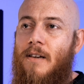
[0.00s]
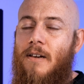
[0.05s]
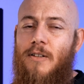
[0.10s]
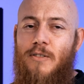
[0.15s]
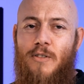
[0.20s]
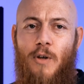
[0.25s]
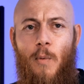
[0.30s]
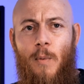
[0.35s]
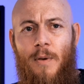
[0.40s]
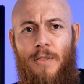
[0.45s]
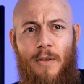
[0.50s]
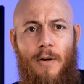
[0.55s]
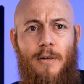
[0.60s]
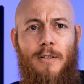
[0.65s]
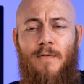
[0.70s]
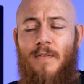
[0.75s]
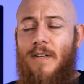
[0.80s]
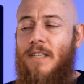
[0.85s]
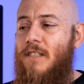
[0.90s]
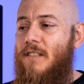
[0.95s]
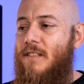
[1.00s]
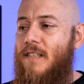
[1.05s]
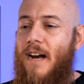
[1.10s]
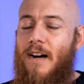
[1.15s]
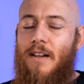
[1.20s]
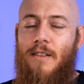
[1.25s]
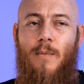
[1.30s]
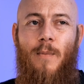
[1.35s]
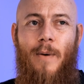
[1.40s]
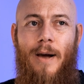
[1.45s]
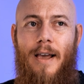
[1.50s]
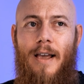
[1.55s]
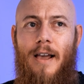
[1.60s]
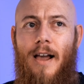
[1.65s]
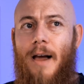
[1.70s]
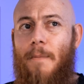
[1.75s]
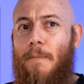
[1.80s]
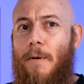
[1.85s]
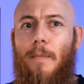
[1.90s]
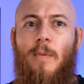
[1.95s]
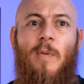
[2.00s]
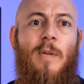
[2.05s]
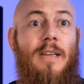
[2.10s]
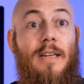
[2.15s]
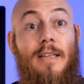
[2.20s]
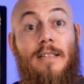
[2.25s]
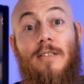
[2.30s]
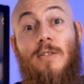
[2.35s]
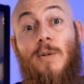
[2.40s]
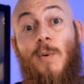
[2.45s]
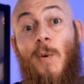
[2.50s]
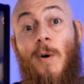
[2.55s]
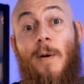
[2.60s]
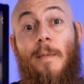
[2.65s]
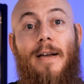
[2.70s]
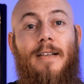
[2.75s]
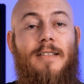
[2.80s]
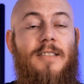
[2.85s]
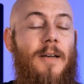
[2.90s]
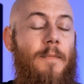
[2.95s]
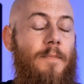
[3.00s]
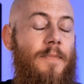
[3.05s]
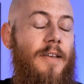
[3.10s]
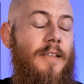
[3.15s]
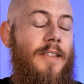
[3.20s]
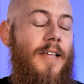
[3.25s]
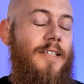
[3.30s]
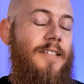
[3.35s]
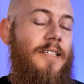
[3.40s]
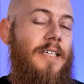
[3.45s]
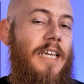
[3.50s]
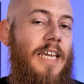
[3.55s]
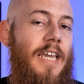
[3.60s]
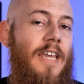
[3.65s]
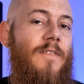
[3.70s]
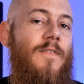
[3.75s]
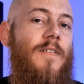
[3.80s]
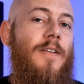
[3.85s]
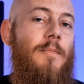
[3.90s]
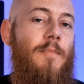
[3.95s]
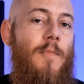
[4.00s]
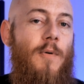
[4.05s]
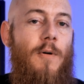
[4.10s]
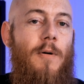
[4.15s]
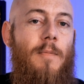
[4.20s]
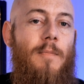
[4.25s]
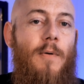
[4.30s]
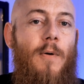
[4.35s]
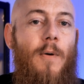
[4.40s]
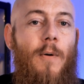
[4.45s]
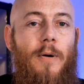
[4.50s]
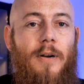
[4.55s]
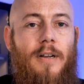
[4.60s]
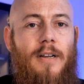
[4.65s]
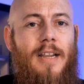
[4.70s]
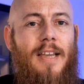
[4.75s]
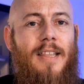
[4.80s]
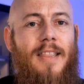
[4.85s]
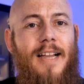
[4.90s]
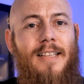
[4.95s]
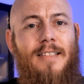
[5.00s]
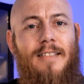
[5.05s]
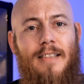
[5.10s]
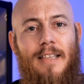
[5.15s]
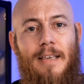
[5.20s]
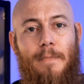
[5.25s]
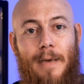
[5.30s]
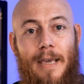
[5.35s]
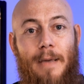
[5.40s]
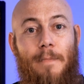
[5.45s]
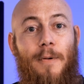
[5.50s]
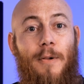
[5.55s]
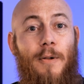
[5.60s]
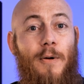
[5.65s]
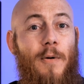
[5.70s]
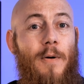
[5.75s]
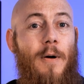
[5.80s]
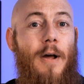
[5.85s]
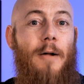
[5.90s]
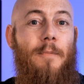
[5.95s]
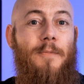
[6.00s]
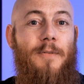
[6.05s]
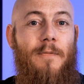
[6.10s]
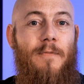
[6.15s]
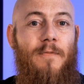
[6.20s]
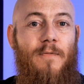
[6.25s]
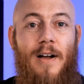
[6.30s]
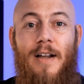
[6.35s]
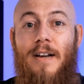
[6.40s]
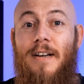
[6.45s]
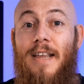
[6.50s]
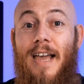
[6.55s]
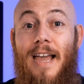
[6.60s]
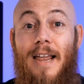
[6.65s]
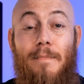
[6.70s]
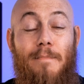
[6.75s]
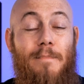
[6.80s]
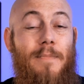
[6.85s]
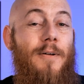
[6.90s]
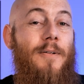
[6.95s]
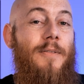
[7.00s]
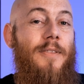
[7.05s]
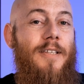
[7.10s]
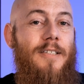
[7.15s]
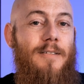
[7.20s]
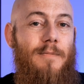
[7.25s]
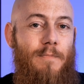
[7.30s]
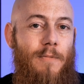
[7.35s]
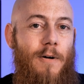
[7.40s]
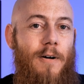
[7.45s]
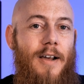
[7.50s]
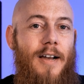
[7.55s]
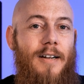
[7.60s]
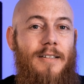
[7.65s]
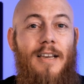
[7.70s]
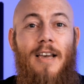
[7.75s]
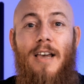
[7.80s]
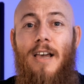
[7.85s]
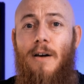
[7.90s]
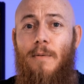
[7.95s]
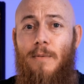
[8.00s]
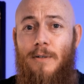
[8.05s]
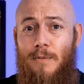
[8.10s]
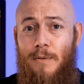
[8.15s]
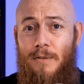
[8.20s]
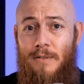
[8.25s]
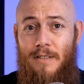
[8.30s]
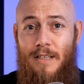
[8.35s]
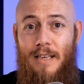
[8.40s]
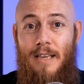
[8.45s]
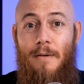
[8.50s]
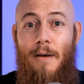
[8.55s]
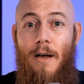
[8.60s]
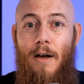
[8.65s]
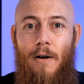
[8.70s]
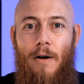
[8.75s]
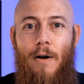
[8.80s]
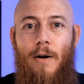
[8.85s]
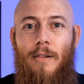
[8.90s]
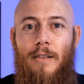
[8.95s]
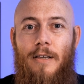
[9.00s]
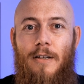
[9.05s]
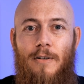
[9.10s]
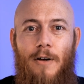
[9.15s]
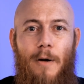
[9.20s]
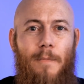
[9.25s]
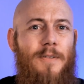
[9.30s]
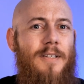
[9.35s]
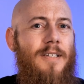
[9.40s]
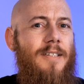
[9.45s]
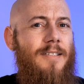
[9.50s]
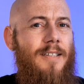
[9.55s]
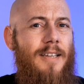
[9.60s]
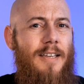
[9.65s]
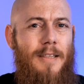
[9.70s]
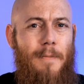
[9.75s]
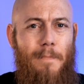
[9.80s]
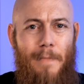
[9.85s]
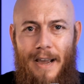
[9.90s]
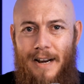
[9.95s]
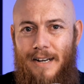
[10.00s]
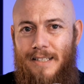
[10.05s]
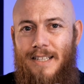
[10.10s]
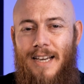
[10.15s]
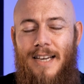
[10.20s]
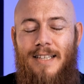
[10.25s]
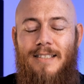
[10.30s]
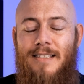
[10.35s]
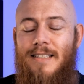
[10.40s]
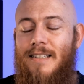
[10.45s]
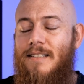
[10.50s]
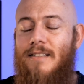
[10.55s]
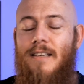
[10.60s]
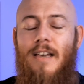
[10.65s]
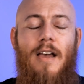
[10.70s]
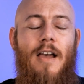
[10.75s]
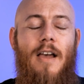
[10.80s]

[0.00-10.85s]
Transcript: So with those features out of the way, I probably need to talk about something that's even more important, and that's the people who helped fund and build this product, which was the early adopters, the beta testers.